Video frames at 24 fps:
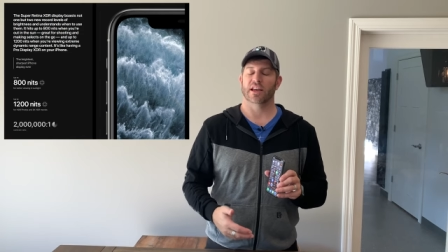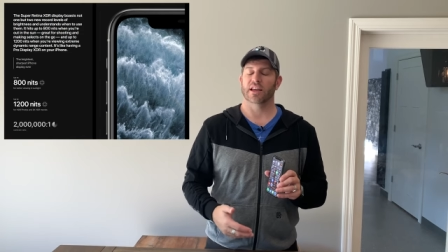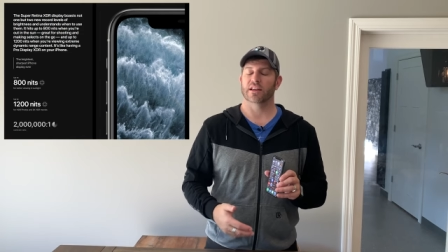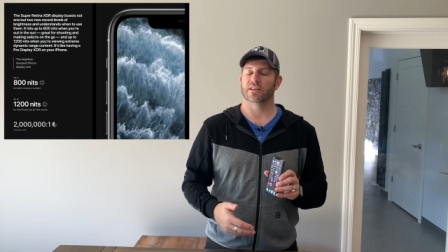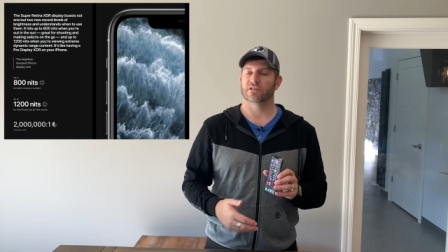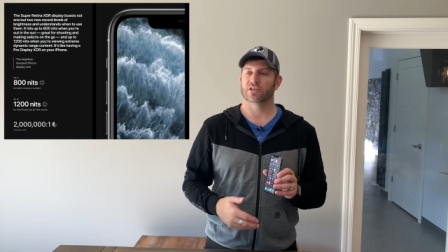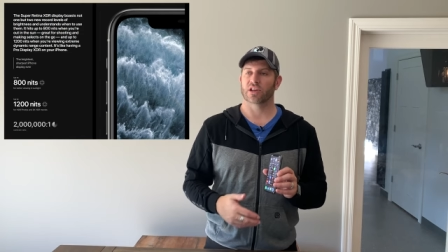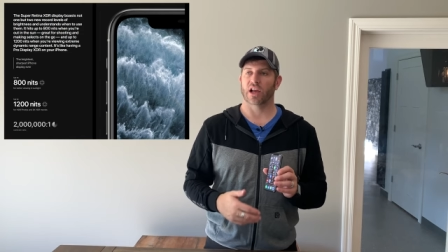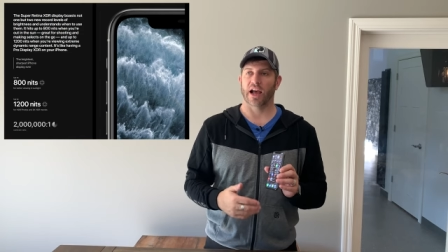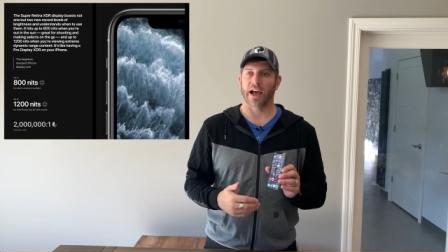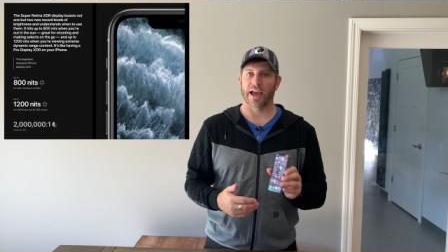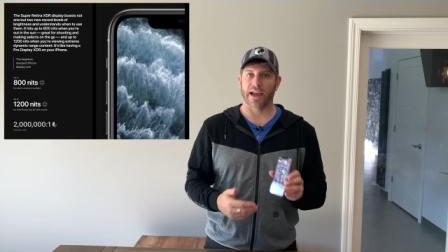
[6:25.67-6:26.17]

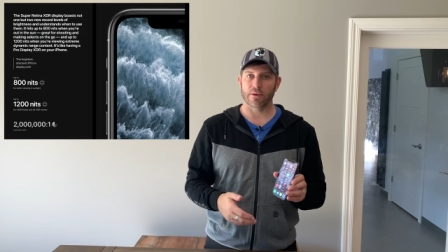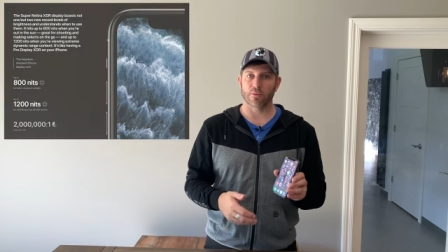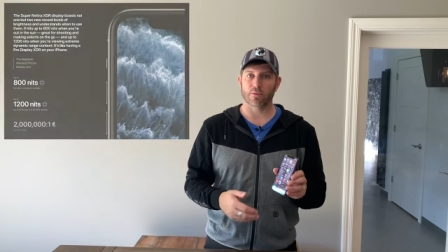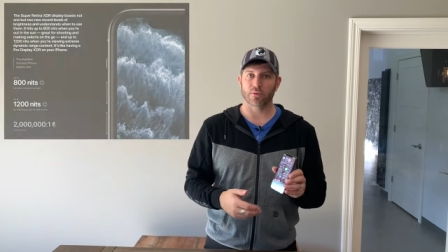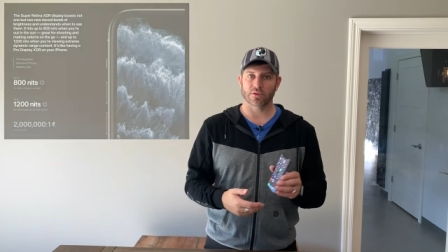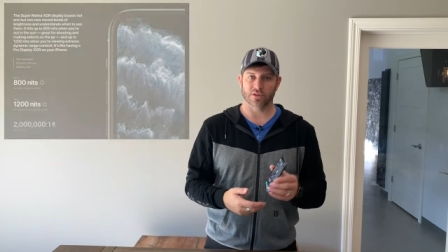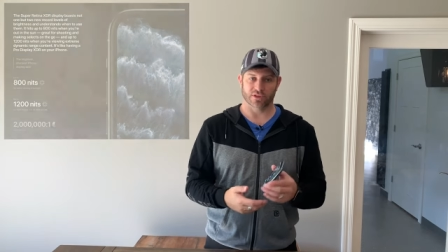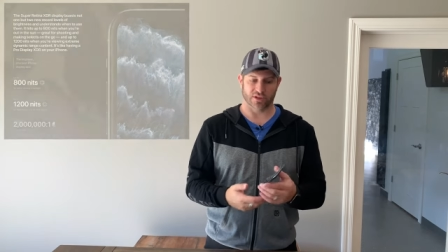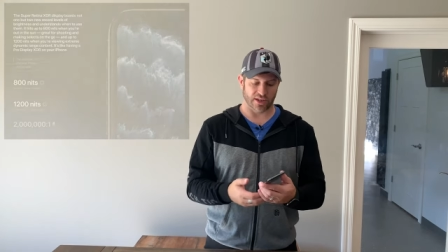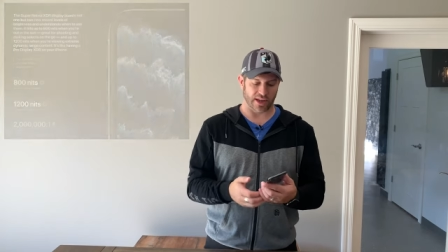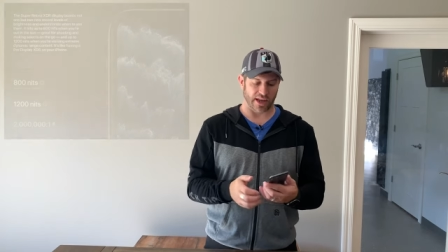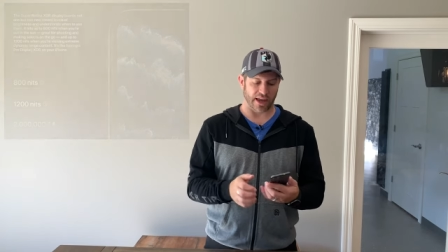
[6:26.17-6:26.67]
It's, I
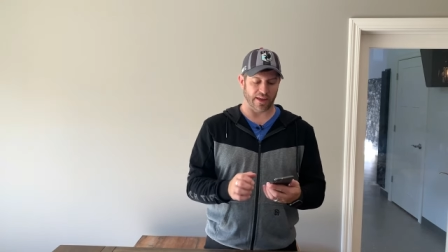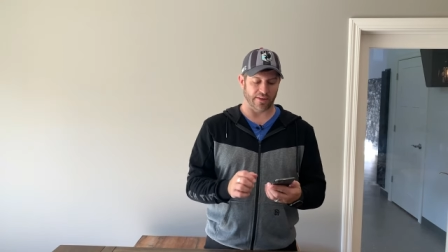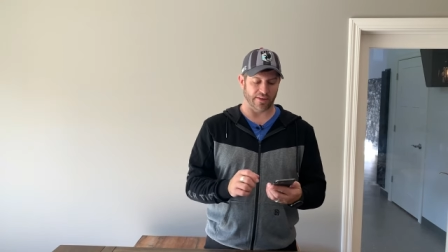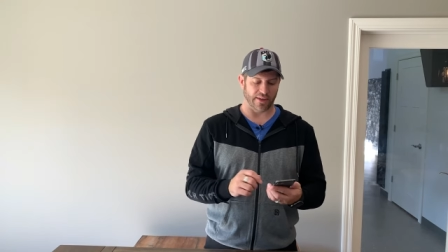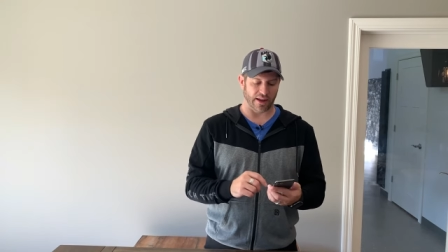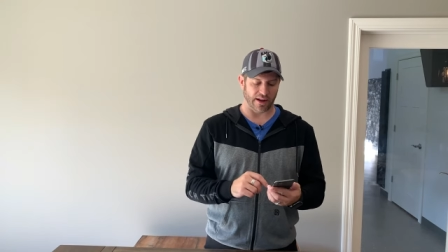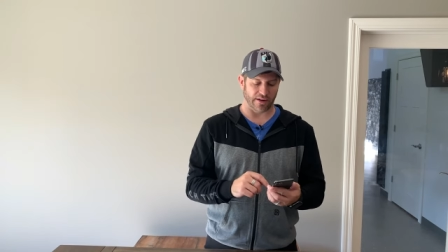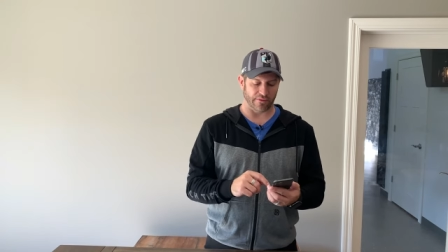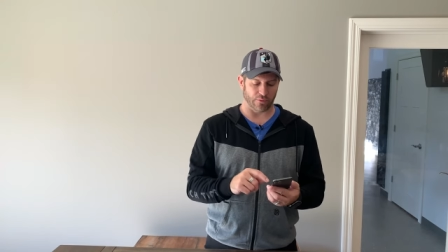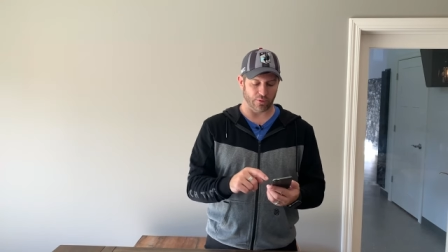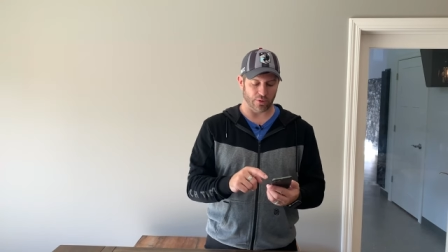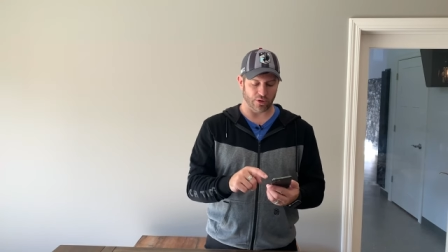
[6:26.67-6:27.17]
will say
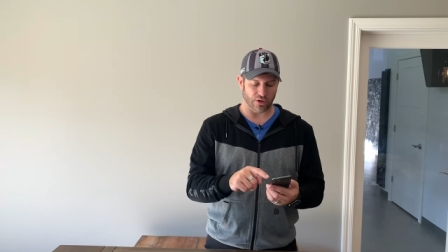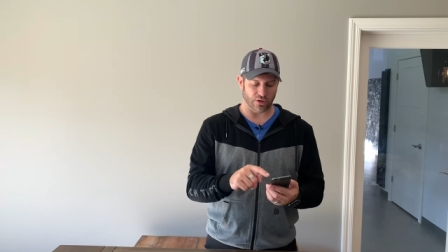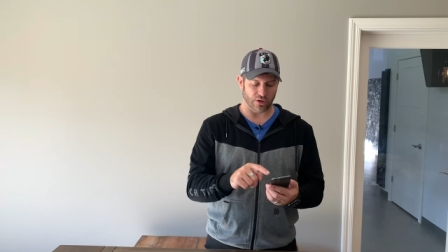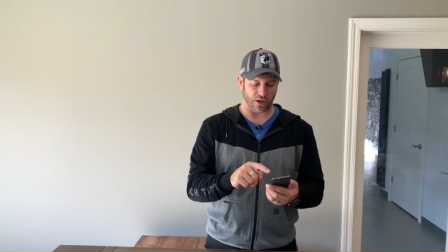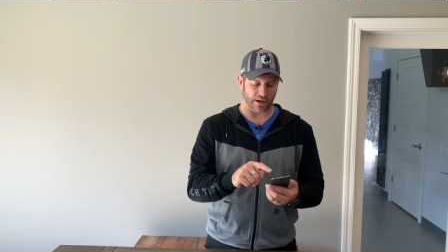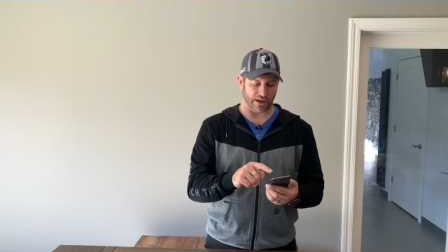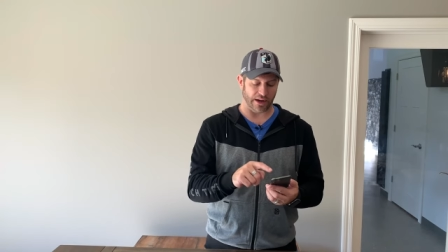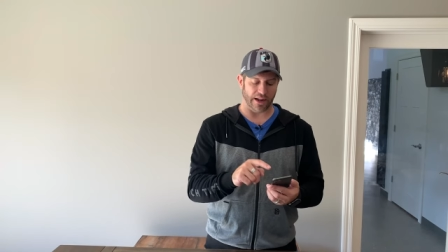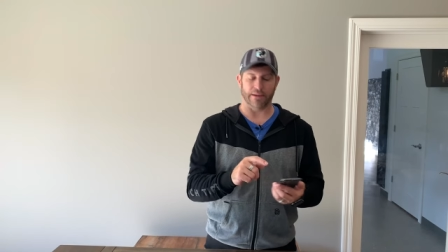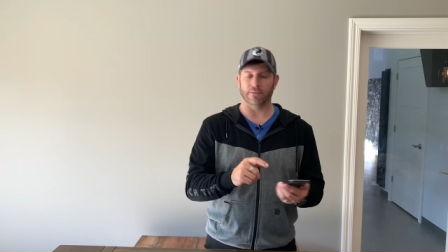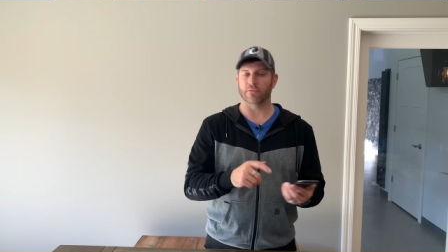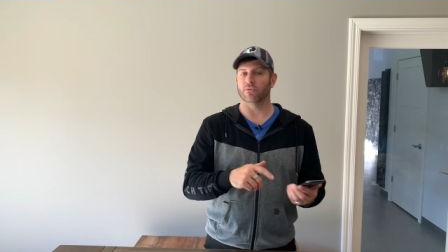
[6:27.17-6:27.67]
that when you
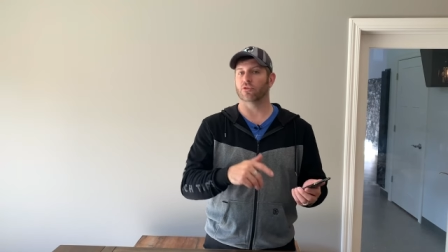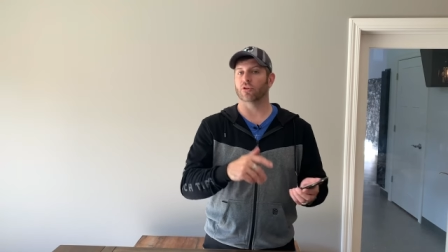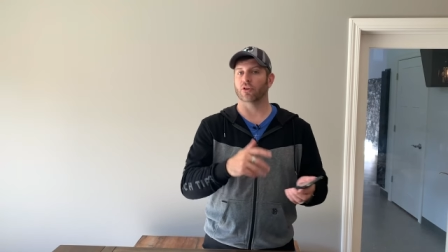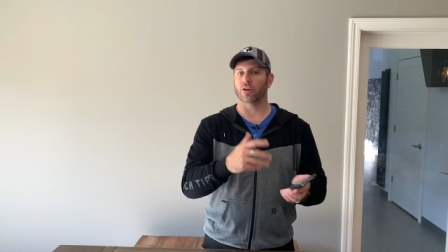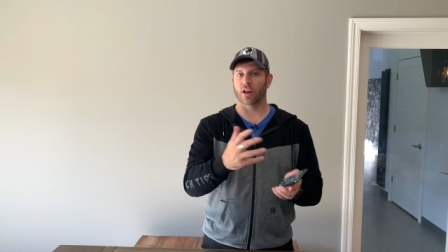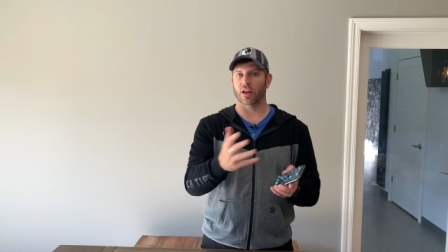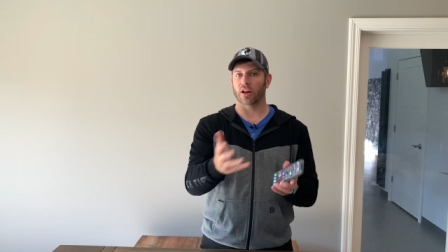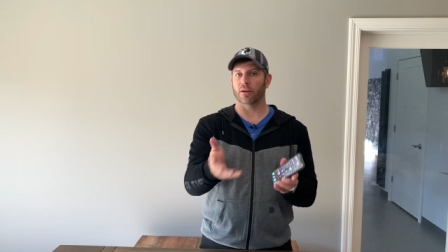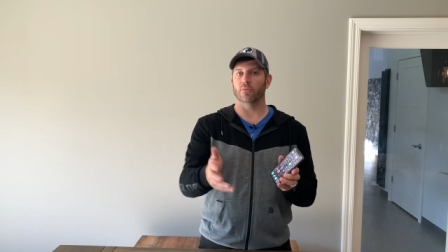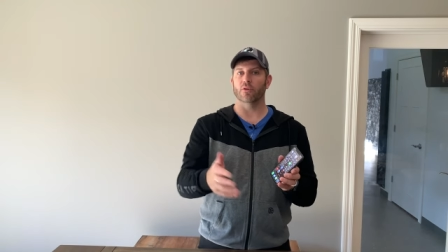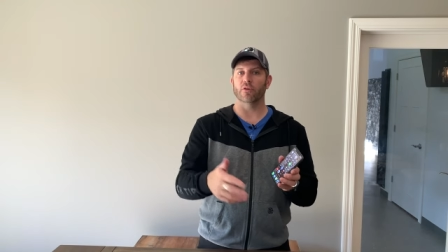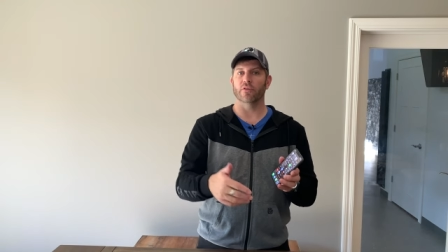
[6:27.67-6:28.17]
and i turn
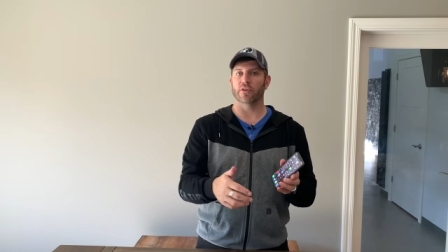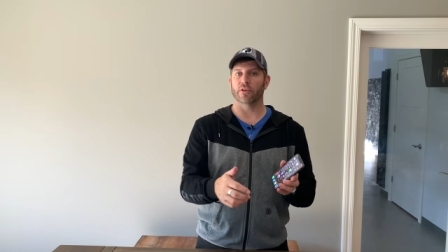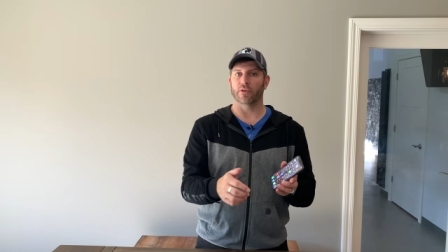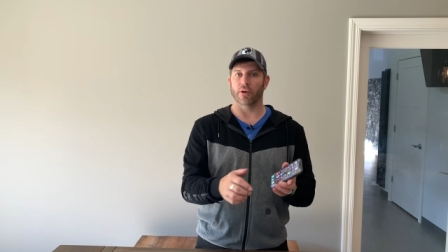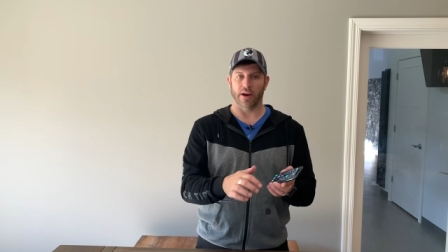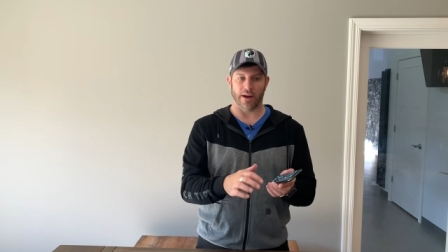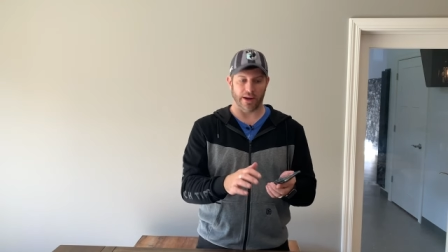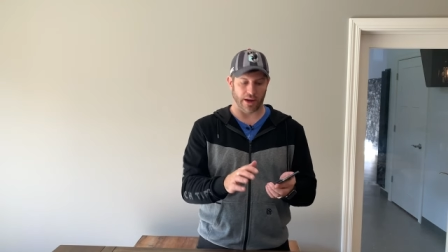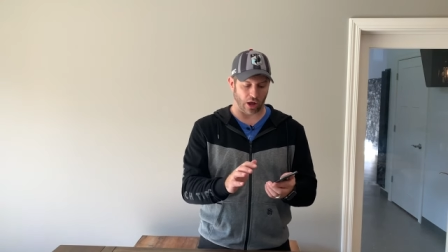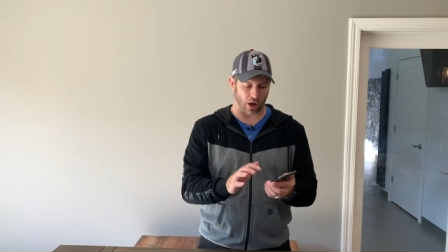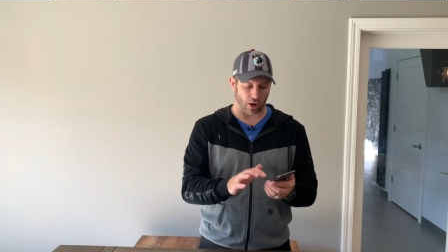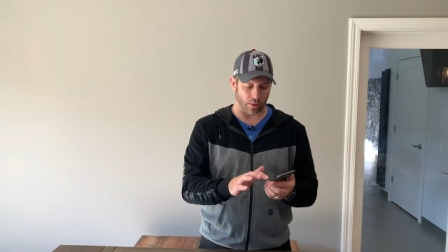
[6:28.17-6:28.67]
on a movie
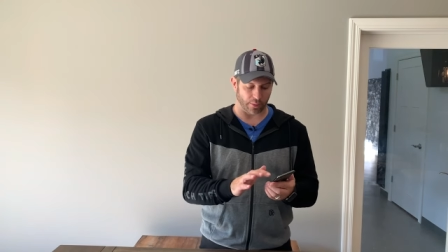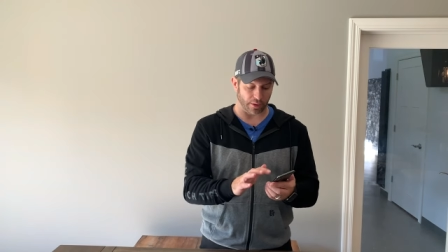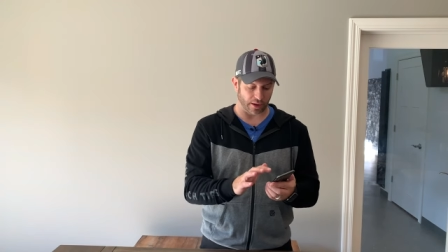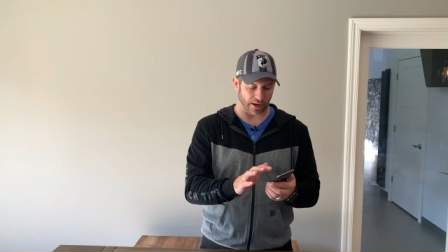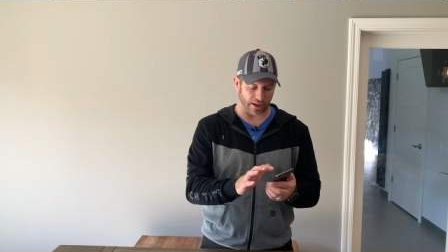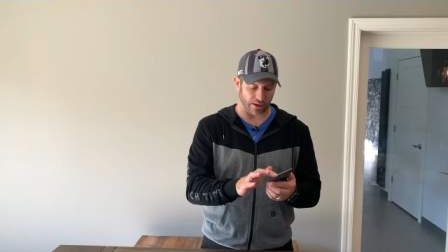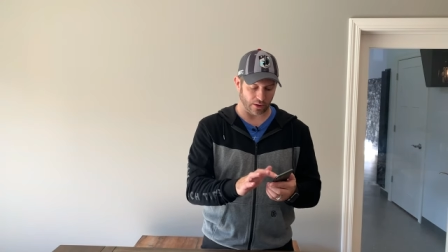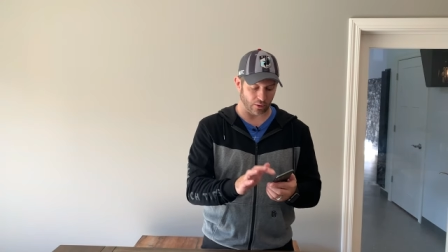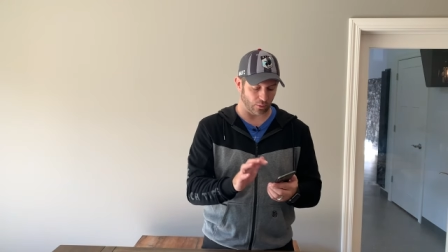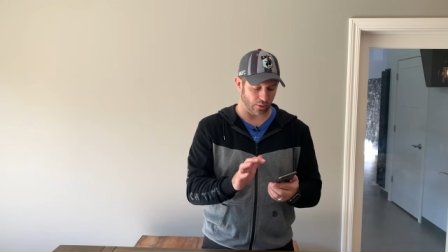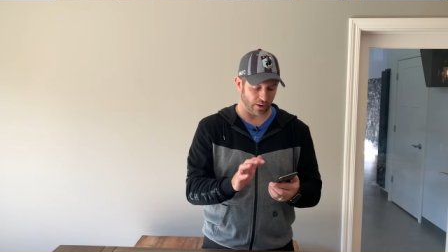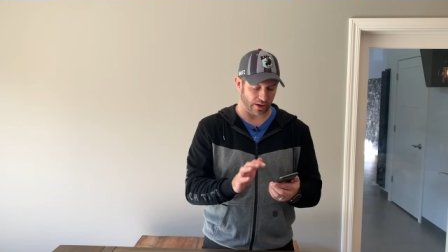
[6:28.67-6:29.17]
right now, but
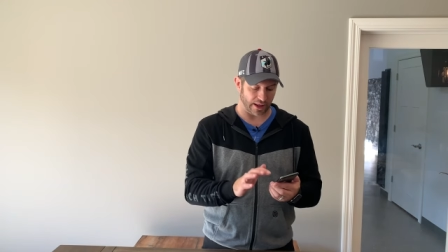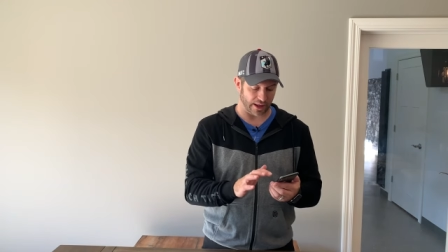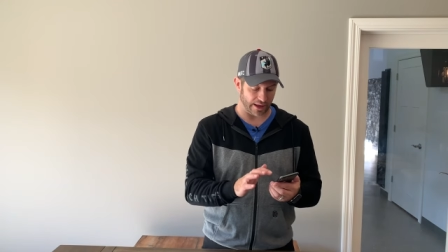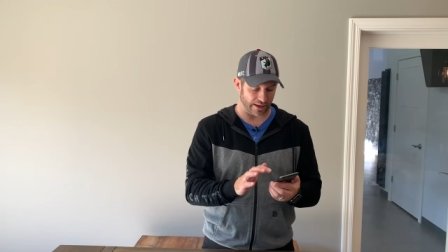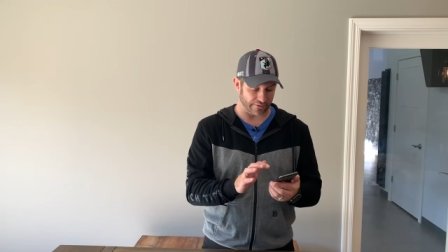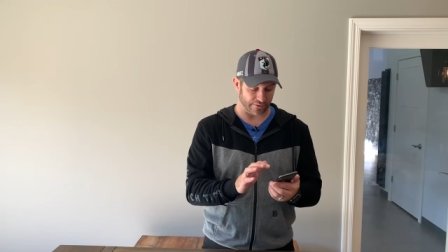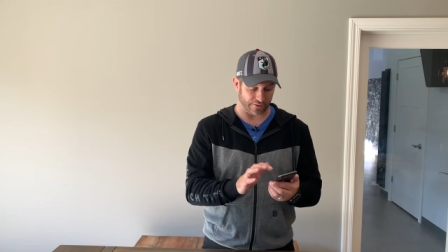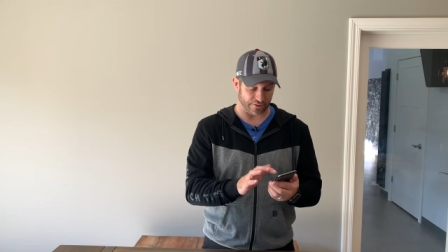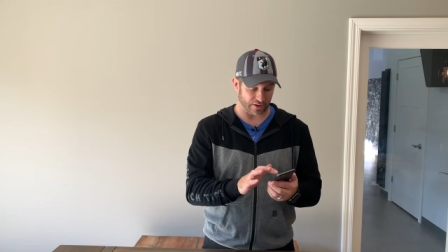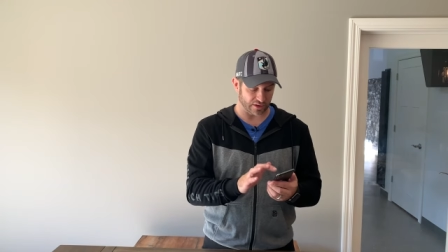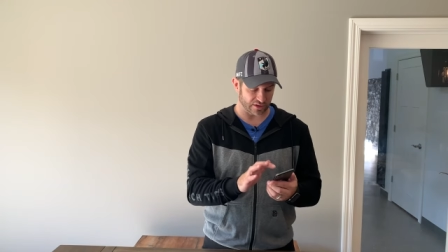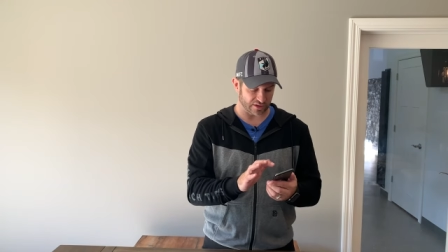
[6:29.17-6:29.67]
I don't want to
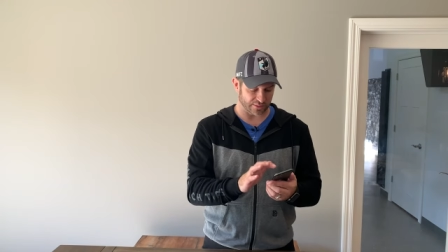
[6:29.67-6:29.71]
have a,